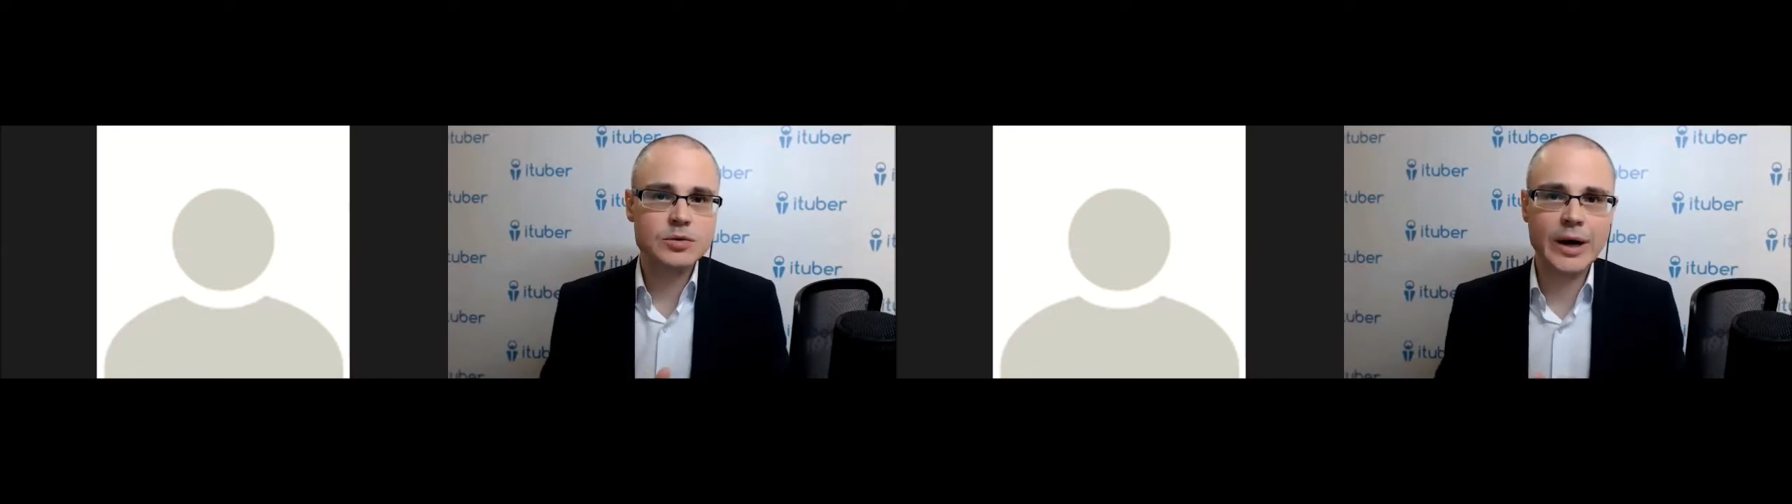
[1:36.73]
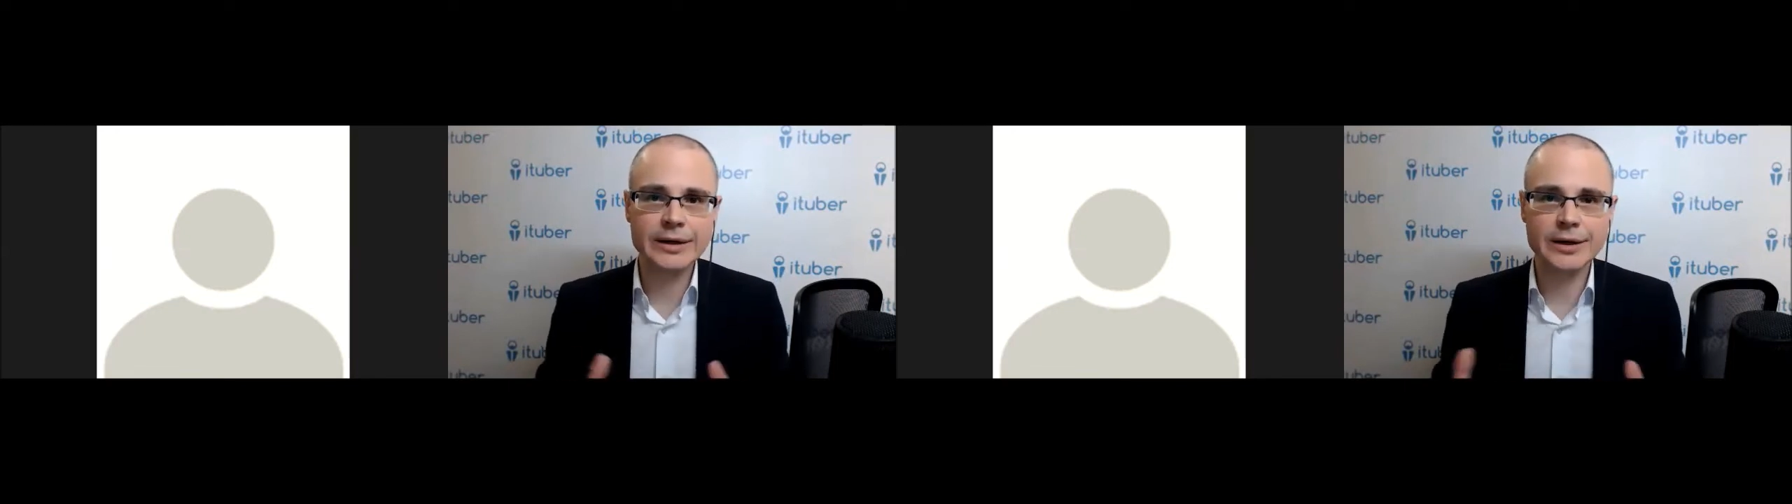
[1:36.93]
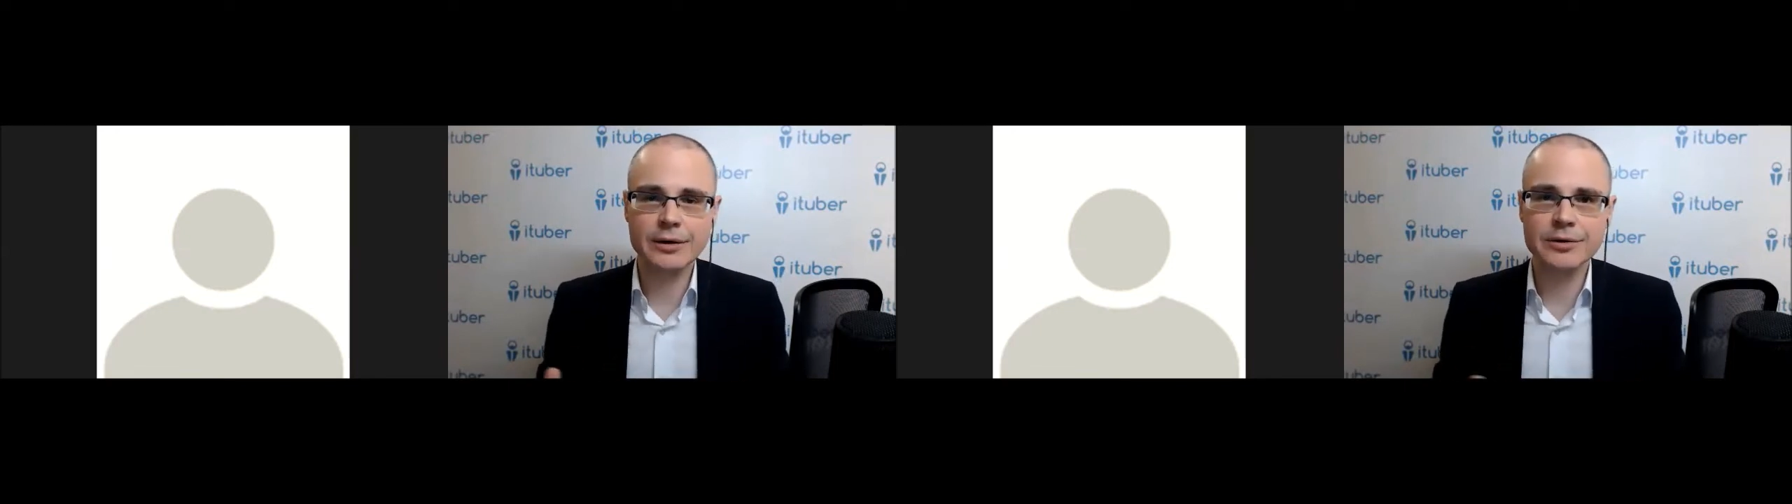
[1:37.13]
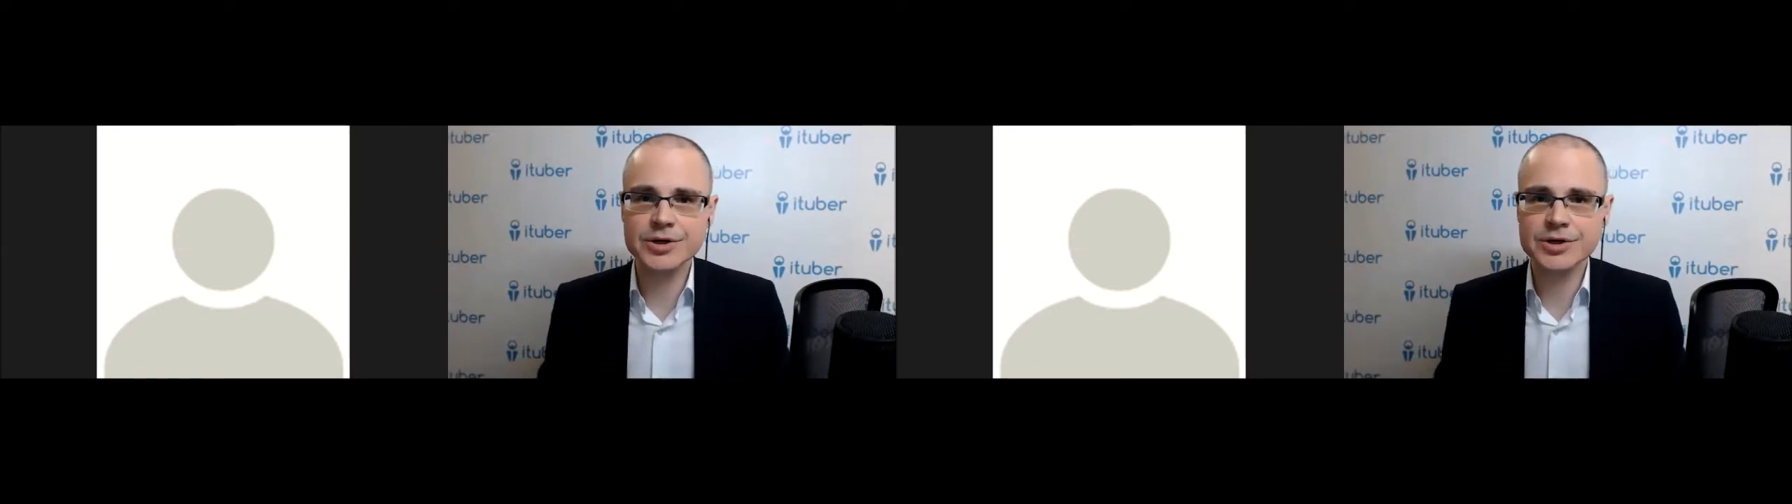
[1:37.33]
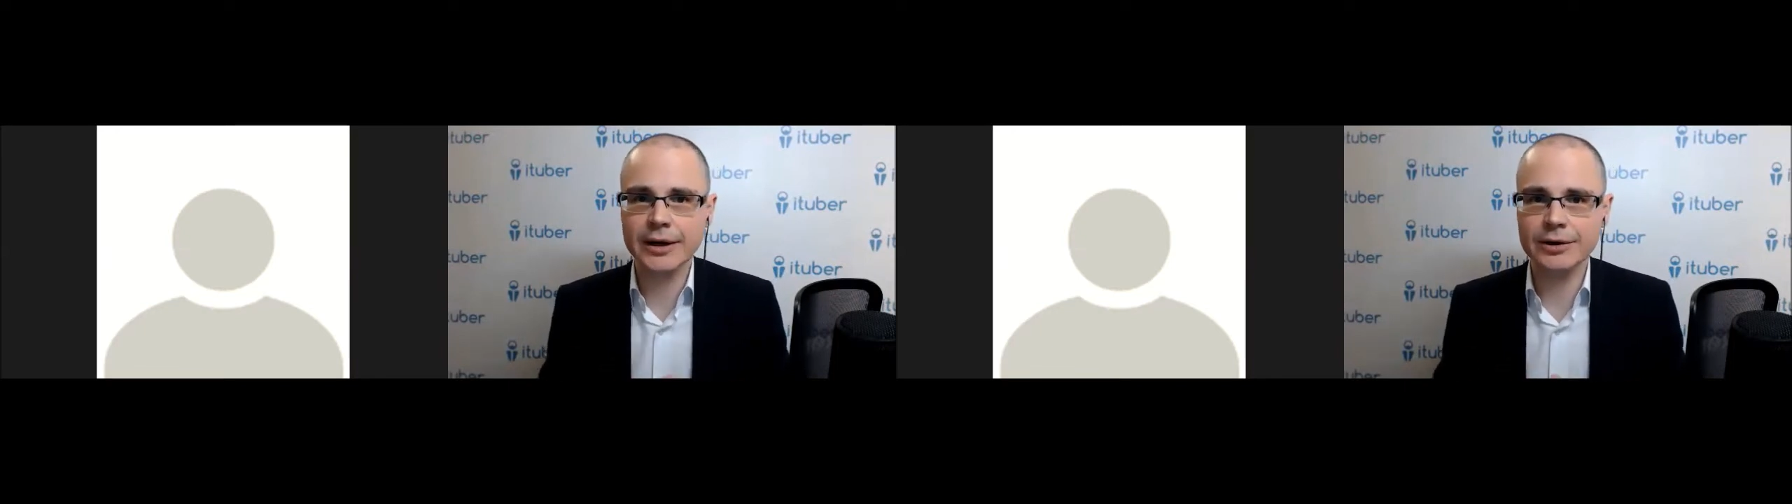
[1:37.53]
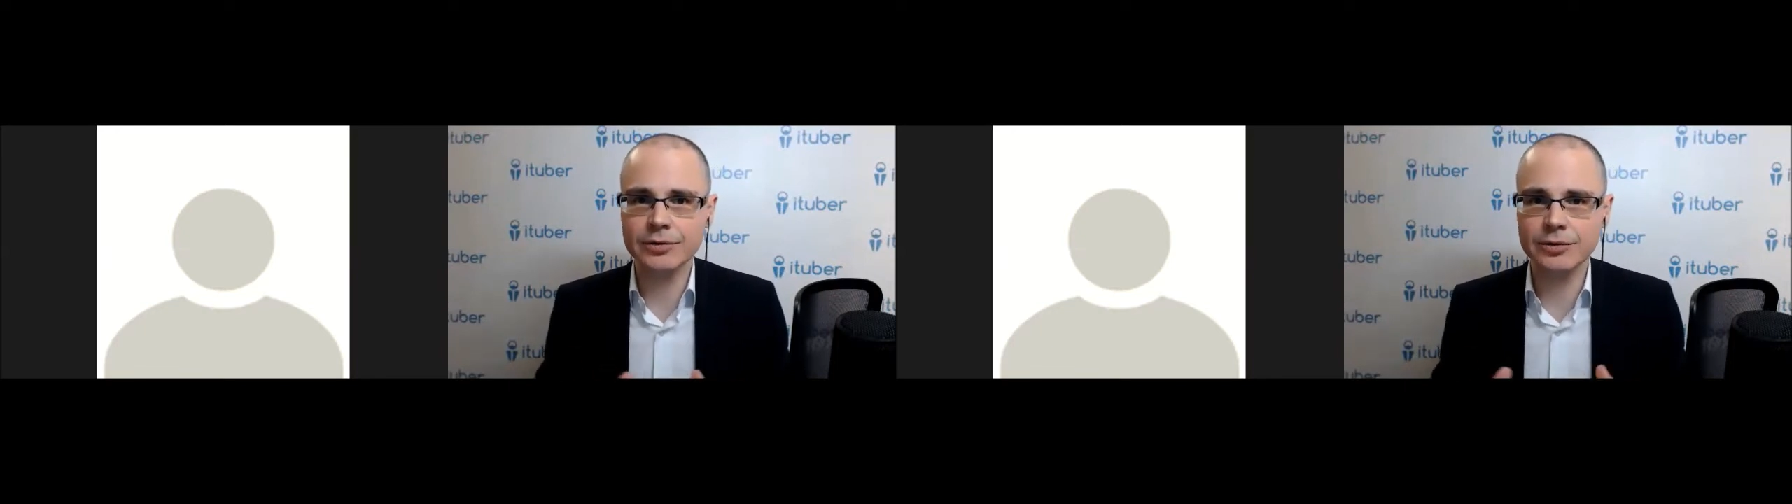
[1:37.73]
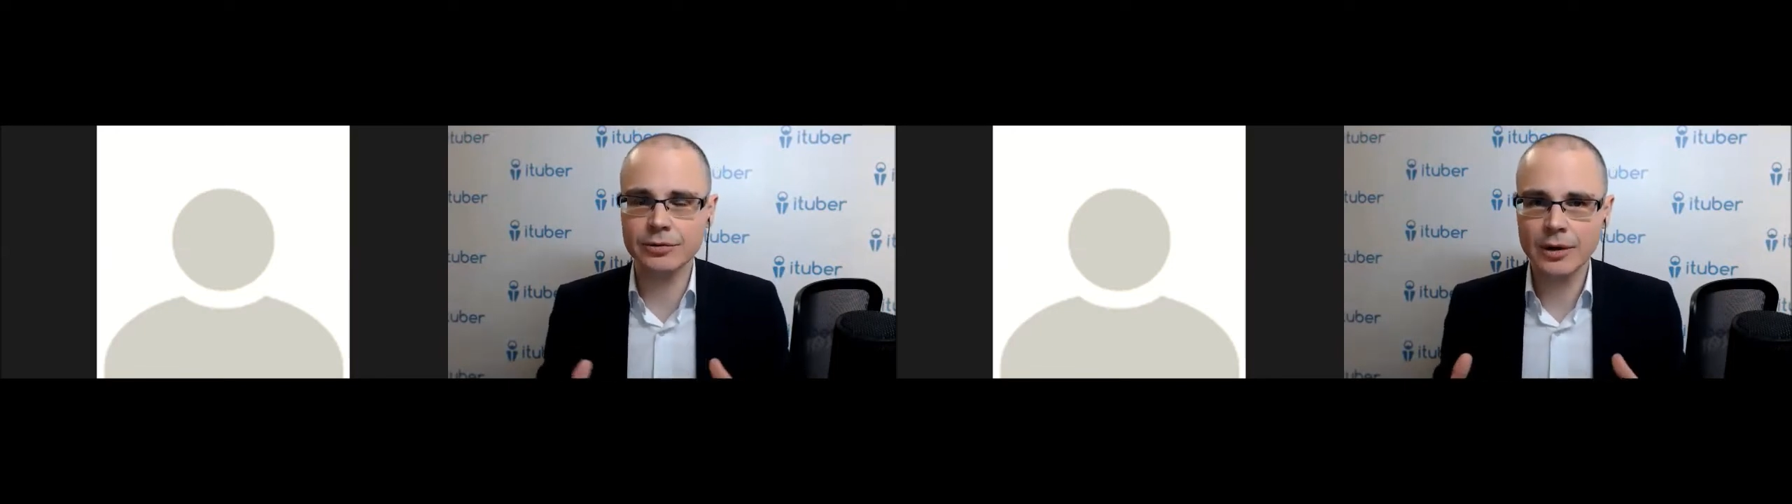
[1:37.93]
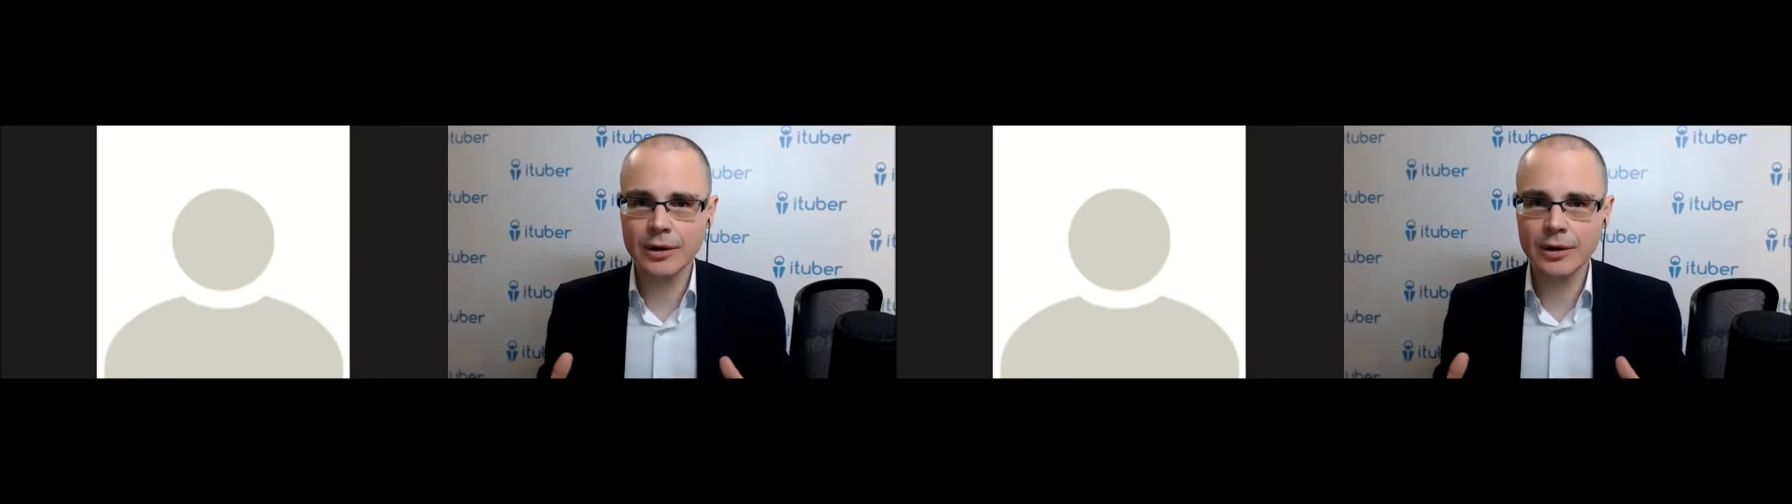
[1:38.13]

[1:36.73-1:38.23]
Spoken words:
Why did you decide to